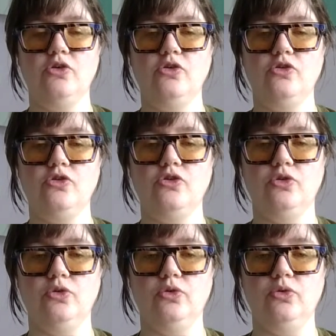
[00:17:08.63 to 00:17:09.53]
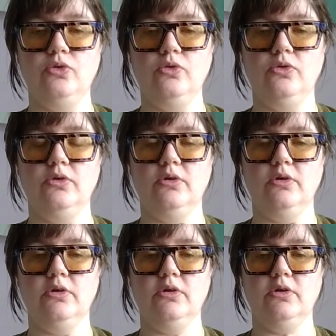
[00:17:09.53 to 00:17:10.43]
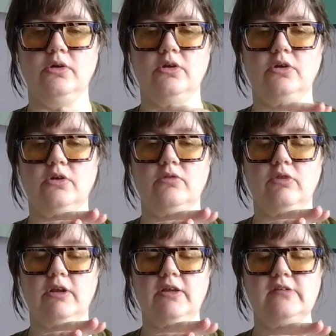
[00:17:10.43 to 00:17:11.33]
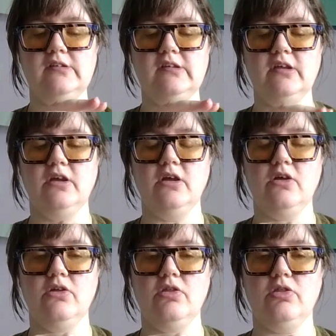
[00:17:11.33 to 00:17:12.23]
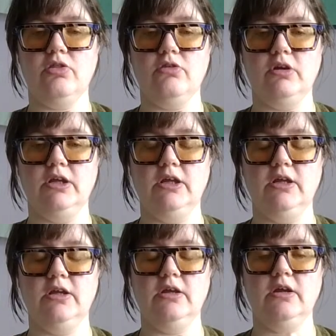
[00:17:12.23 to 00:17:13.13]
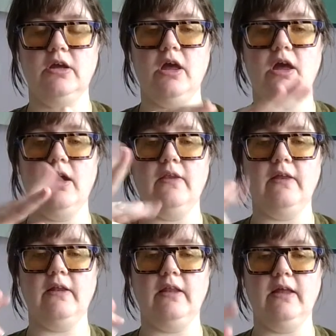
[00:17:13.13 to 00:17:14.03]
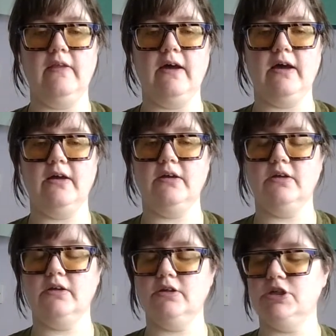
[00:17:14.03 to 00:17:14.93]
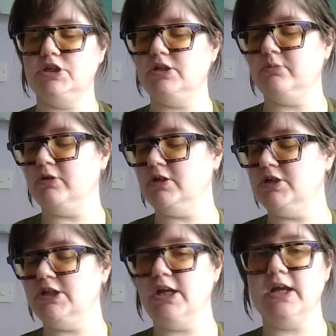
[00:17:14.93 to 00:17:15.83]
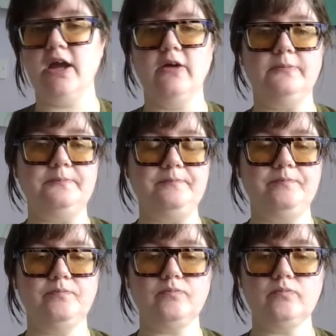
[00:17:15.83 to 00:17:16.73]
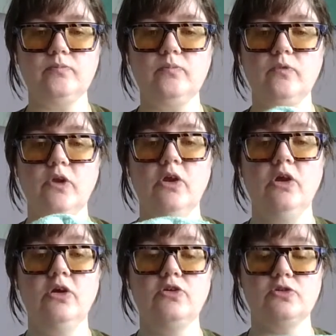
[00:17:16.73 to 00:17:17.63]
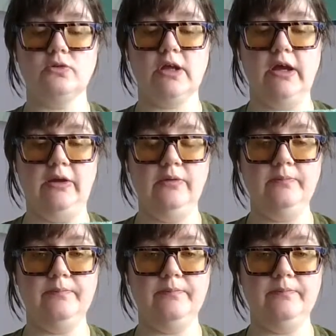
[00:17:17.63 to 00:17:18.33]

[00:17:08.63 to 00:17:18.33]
2, release, 3, and then let that shimmer and shake out. So now,